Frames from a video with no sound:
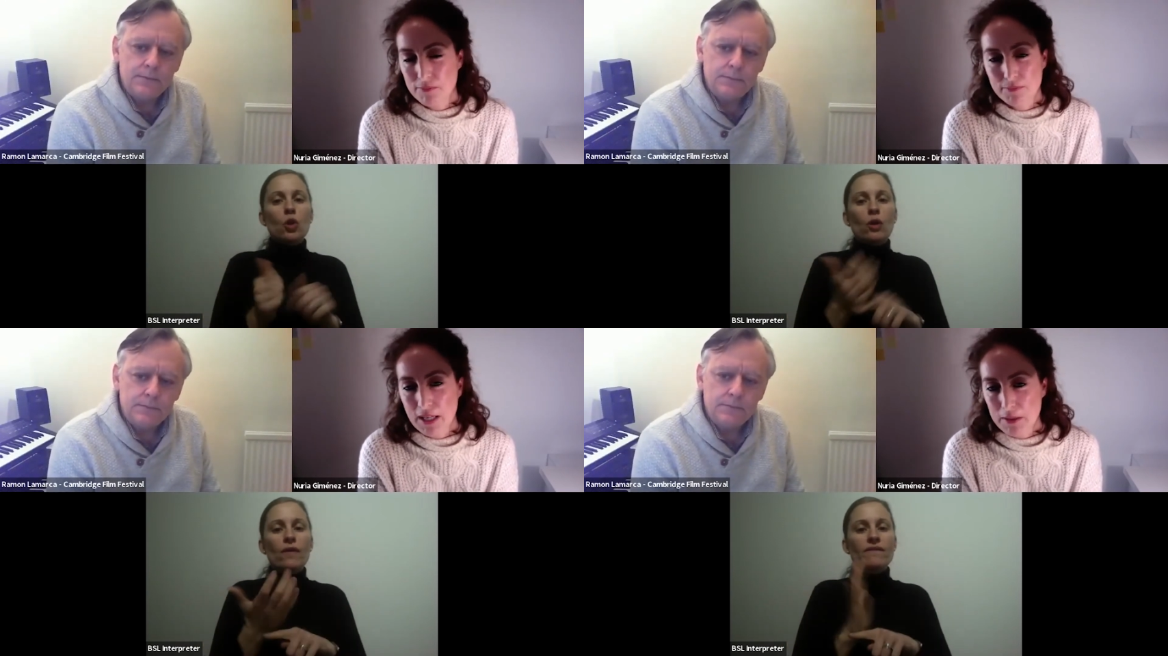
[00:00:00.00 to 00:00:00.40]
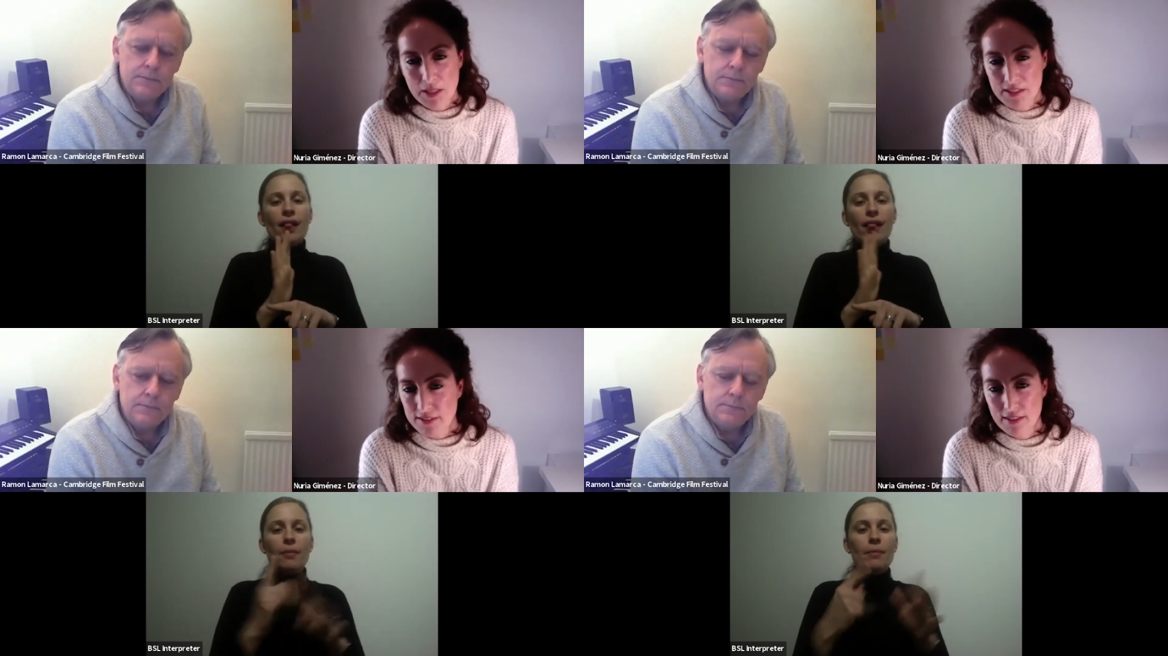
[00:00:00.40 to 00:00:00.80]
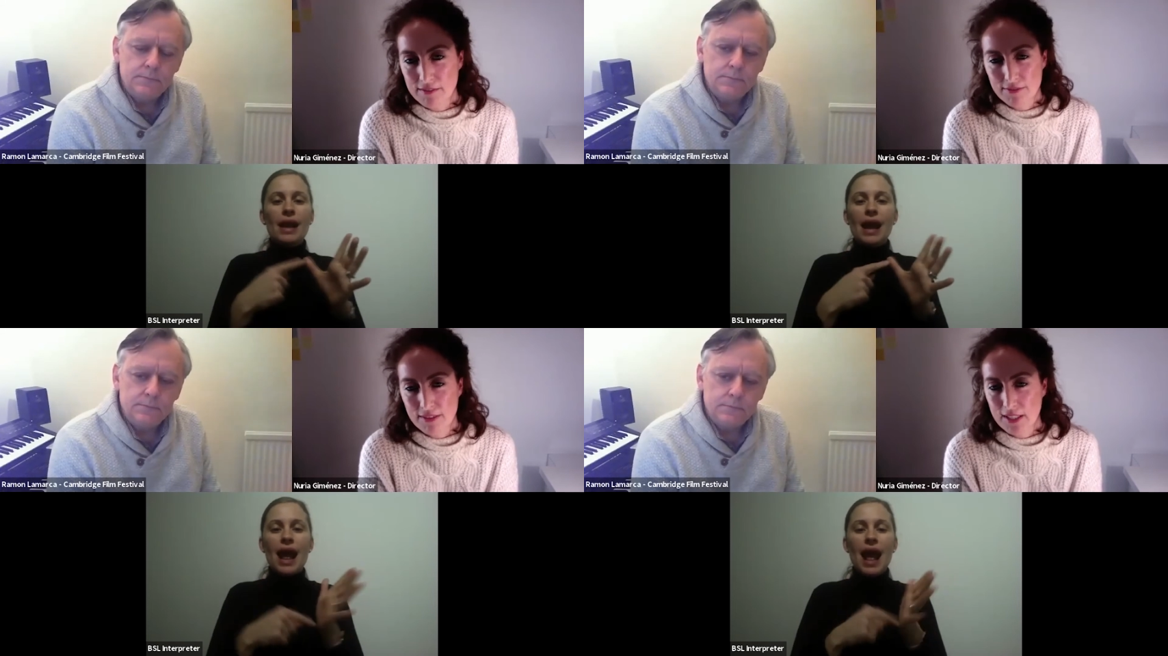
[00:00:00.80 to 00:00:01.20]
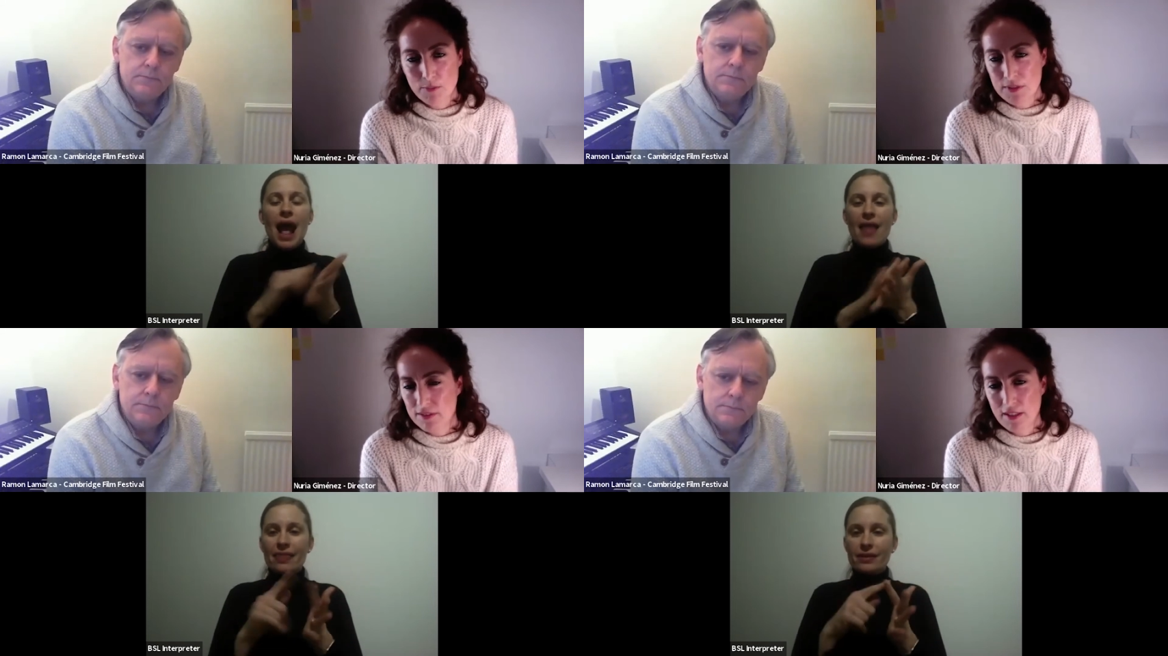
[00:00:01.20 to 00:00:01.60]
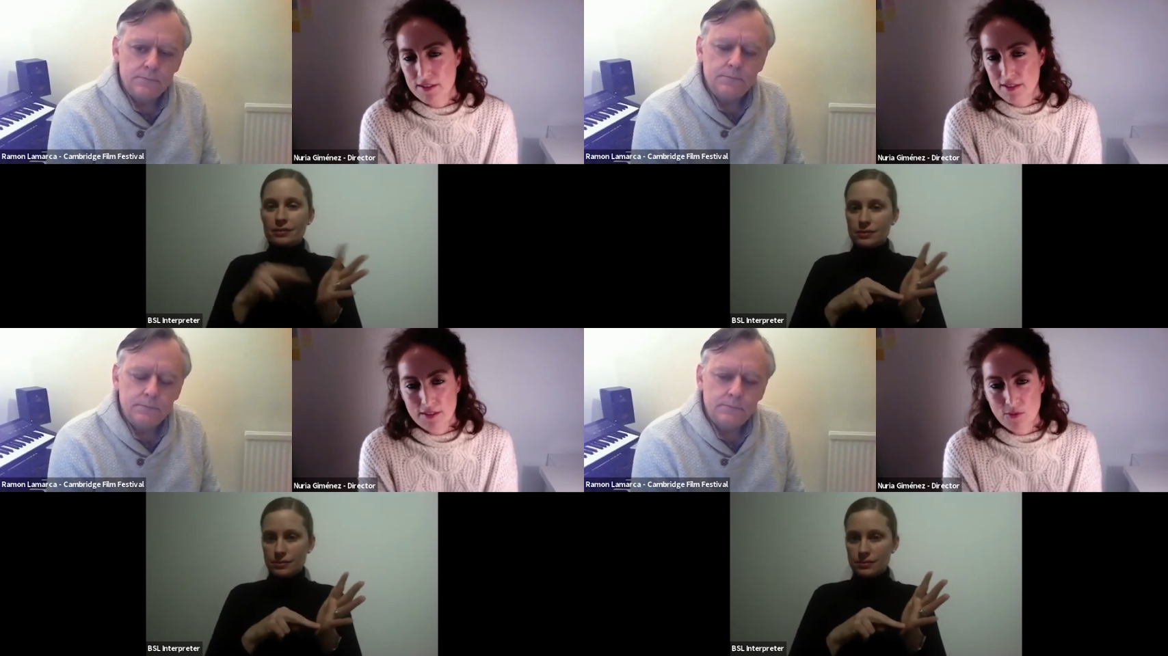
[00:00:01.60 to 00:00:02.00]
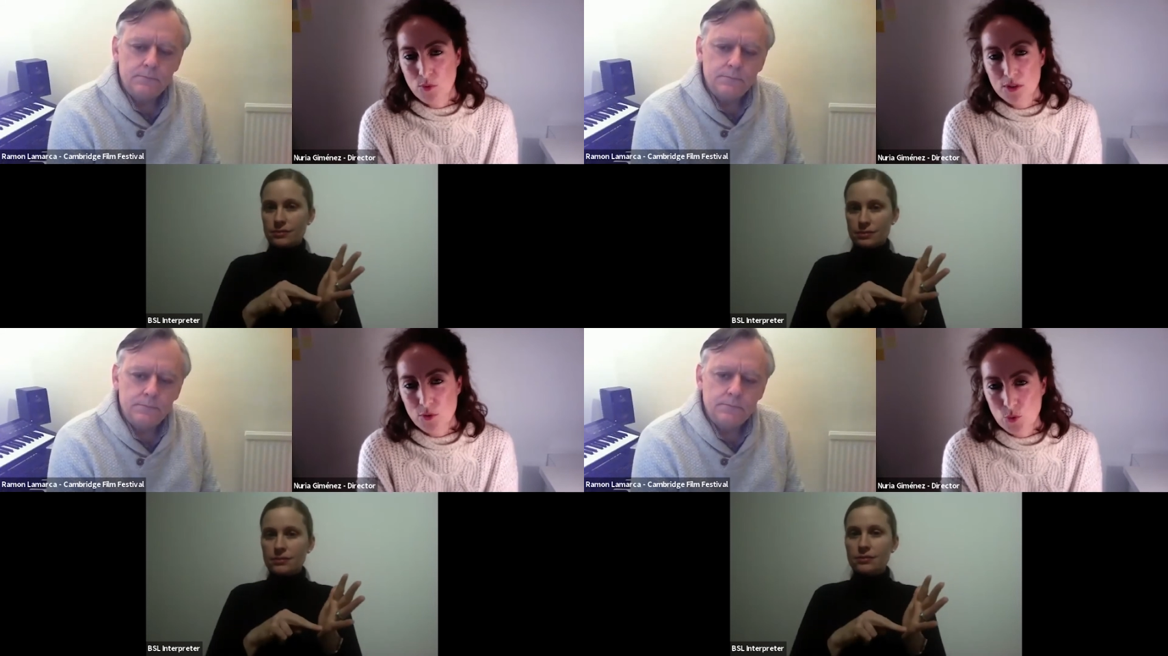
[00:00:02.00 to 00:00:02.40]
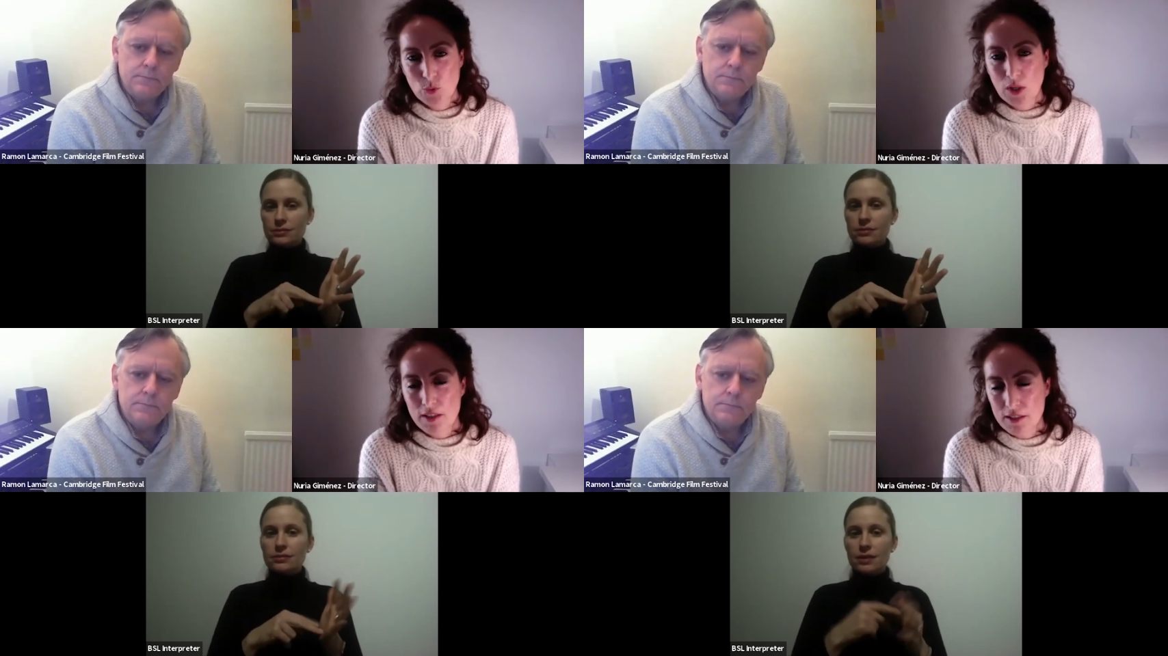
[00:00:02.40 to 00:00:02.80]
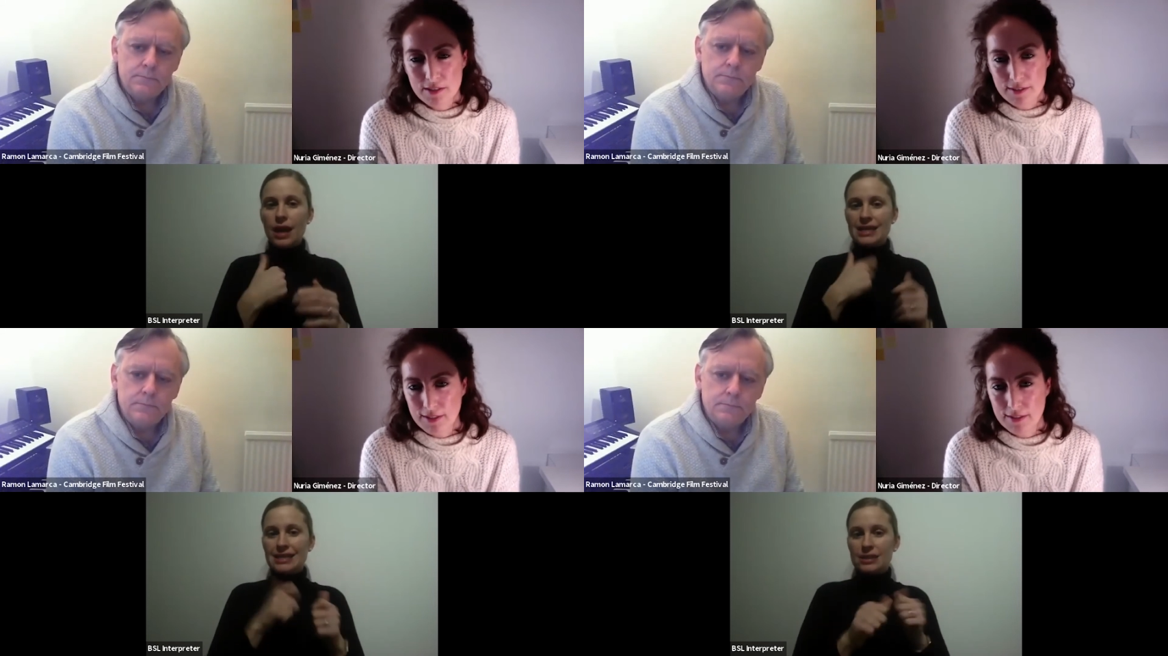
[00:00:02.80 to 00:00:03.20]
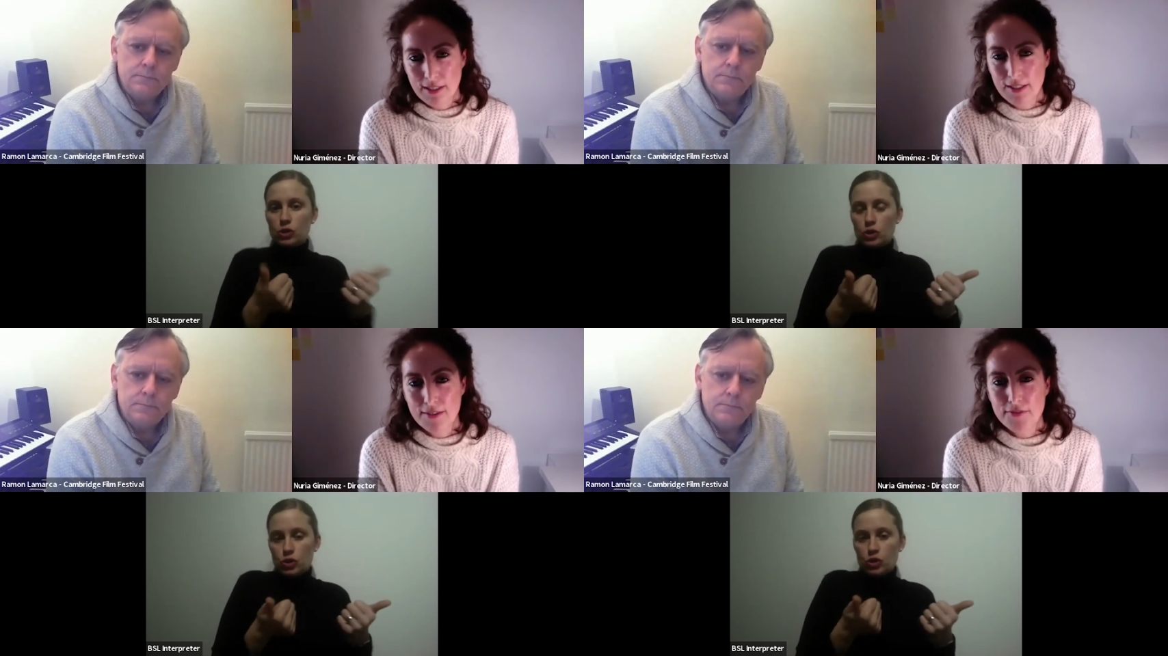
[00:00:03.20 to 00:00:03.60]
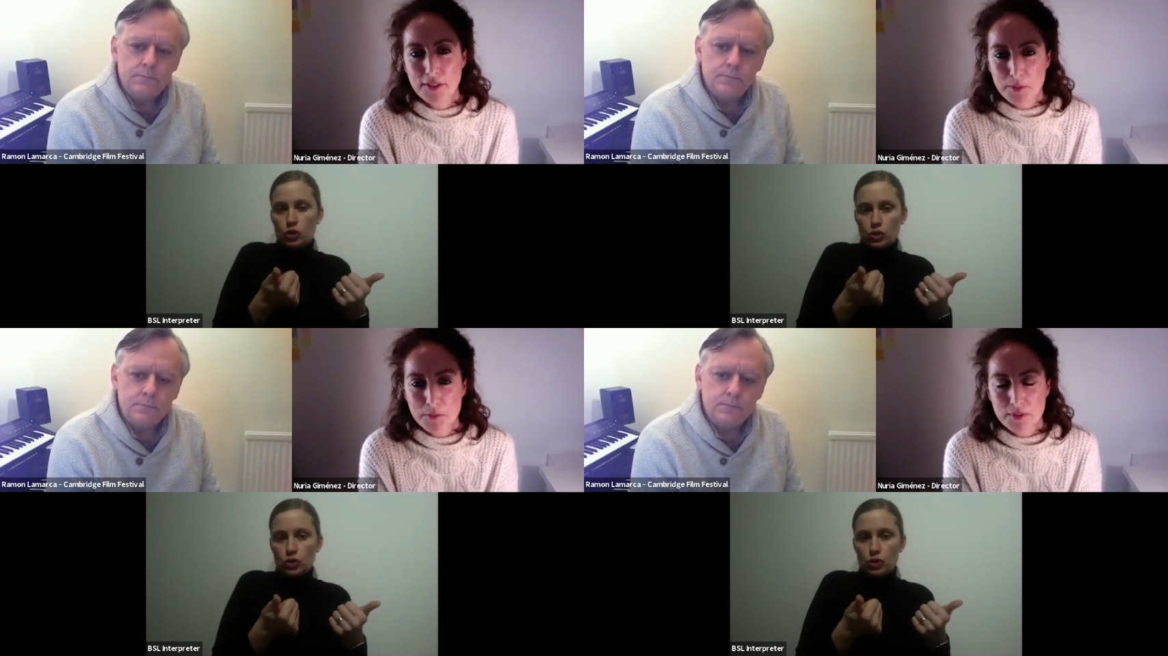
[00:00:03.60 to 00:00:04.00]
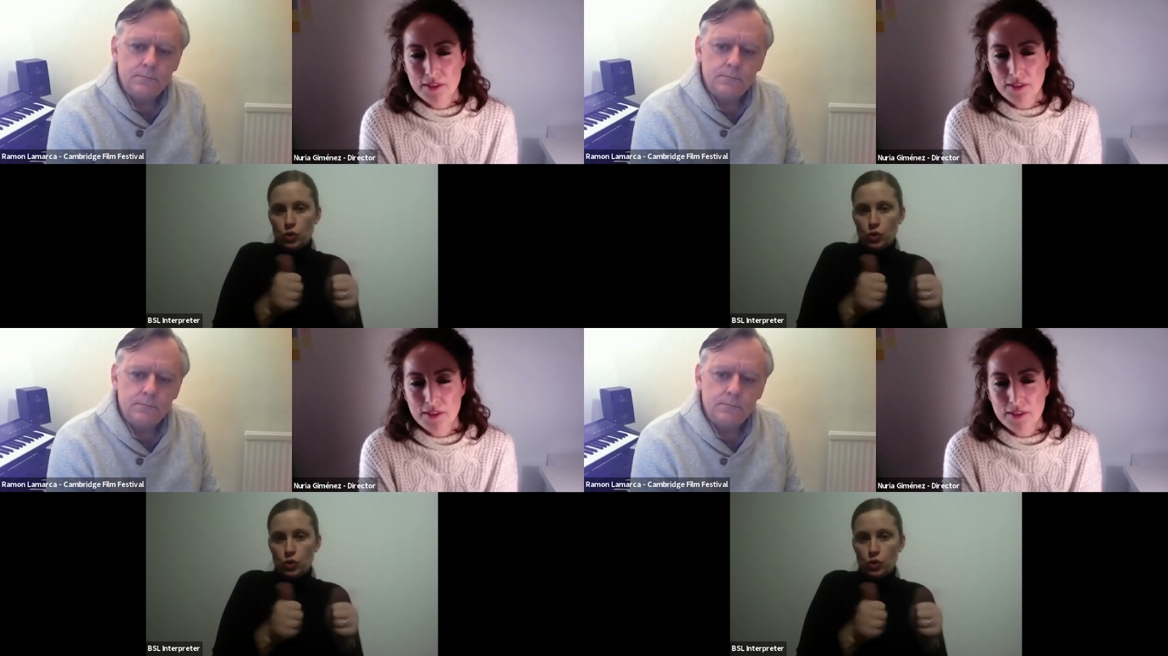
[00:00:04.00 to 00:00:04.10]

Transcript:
Speaker 1: by myself. I mean, I just went to Athens and I filmed